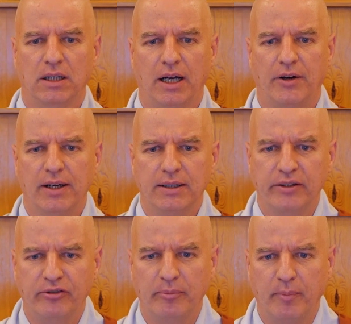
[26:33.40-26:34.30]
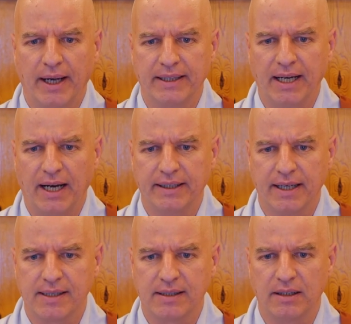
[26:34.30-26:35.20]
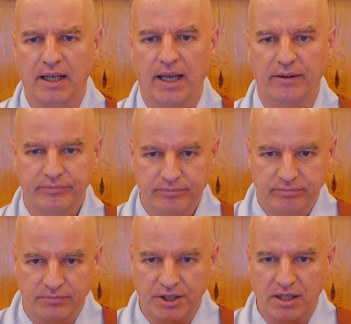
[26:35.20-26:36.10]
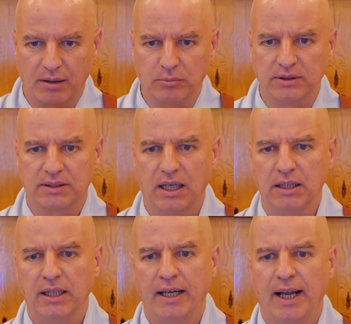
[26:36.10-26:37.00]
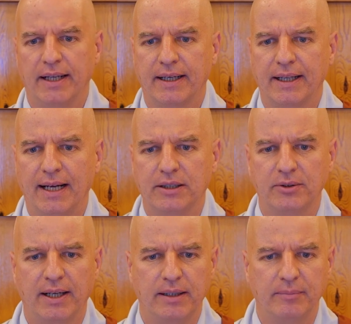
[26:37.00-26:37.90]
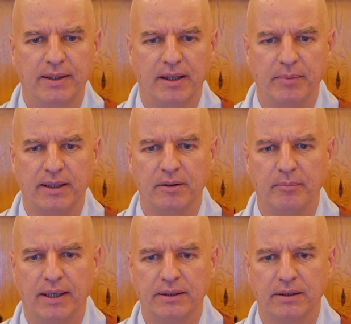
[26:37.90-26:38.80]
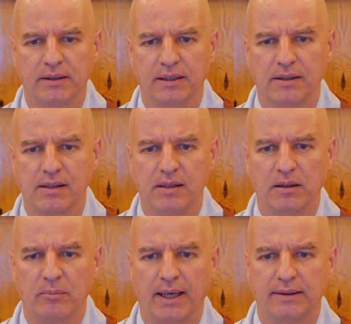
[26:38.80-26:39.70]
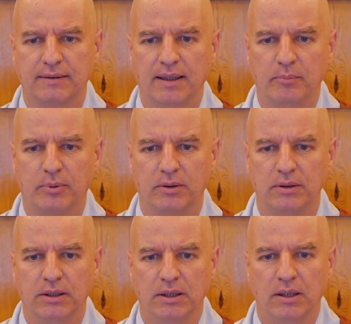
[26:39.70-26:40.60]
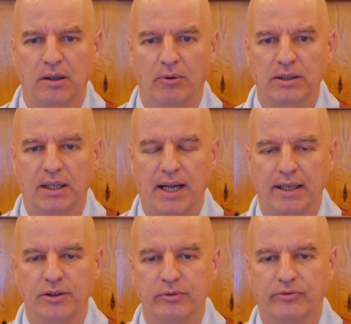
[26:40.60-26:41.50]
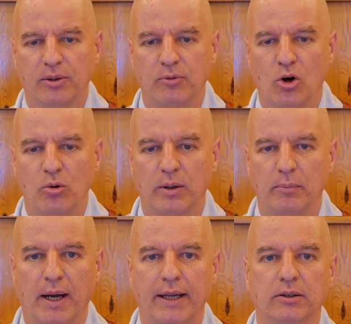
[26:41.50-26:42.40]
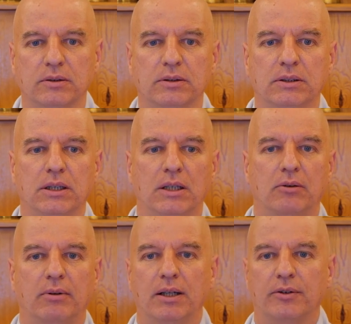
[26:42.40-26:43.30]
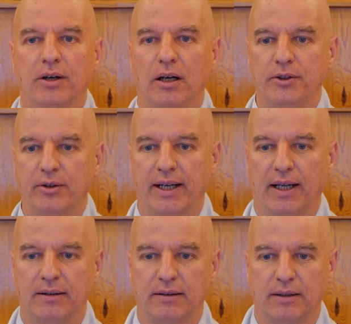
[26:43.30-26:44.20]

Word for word: A relative of mine died yesterday, Jijang Bosal, and I'd like to help them in the manner that is done by the temple. What can I do from home on my own? Well, Ran, you can.